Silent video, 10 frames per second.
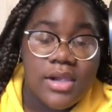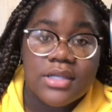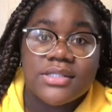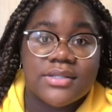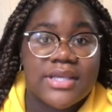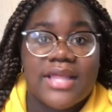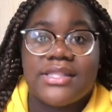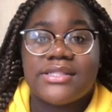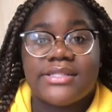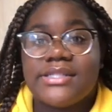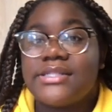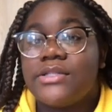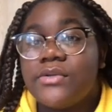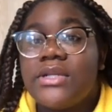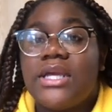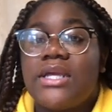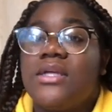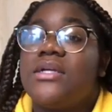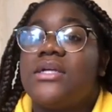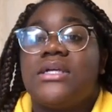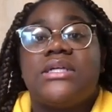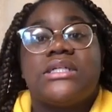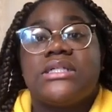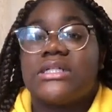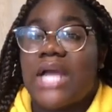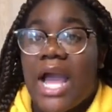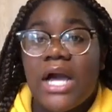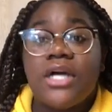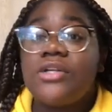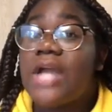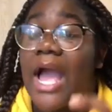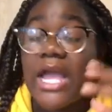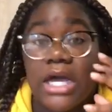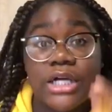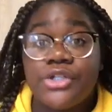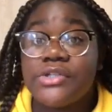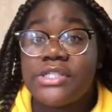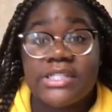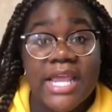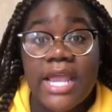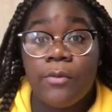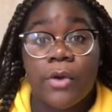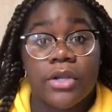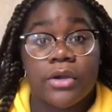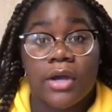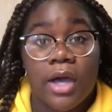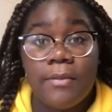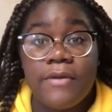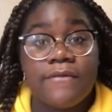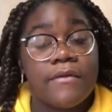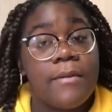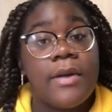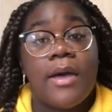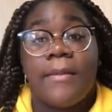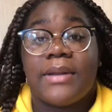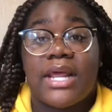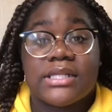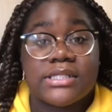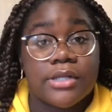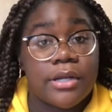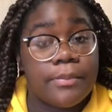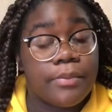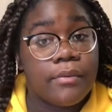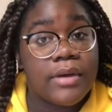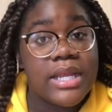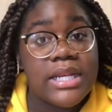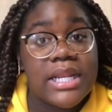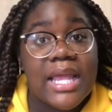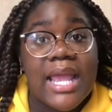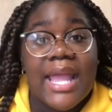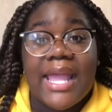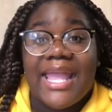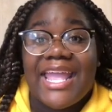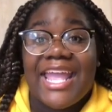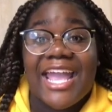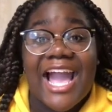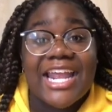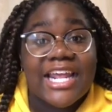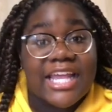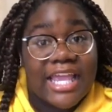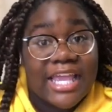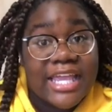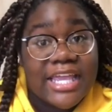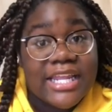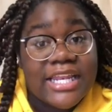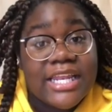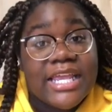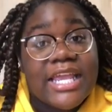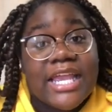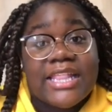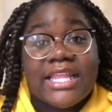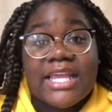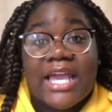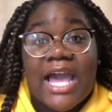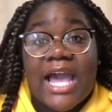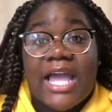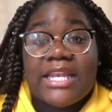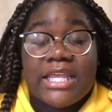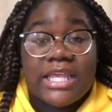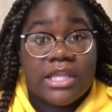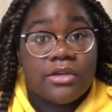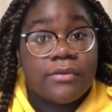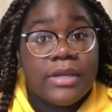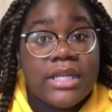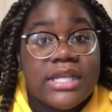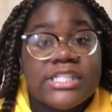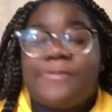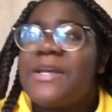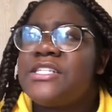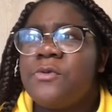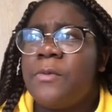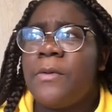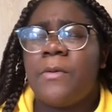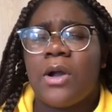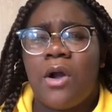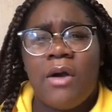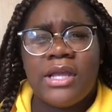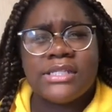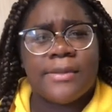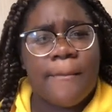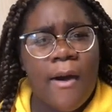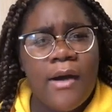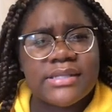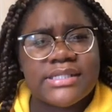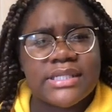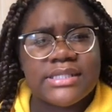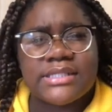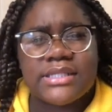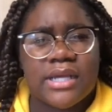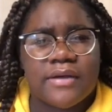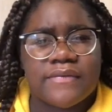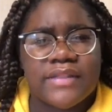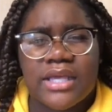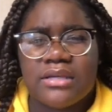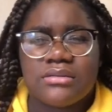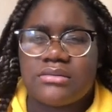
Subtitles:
So, yeah, this looting, I understand where you're coming from, but at a certain point, it got out of hand, and then it got ignorant, especially when people were going into malls stealing stuff. Like,